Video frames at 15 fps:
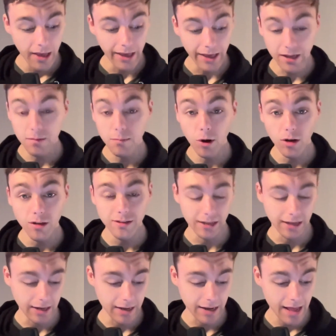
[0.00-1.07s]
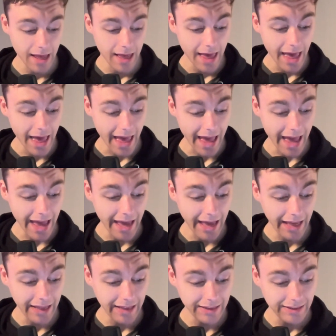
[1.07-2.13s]
in Moncton,
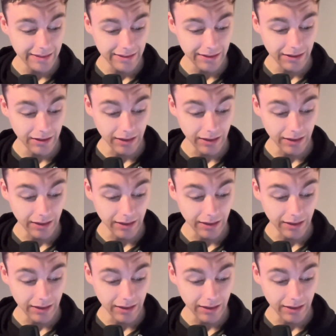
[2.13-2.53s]
and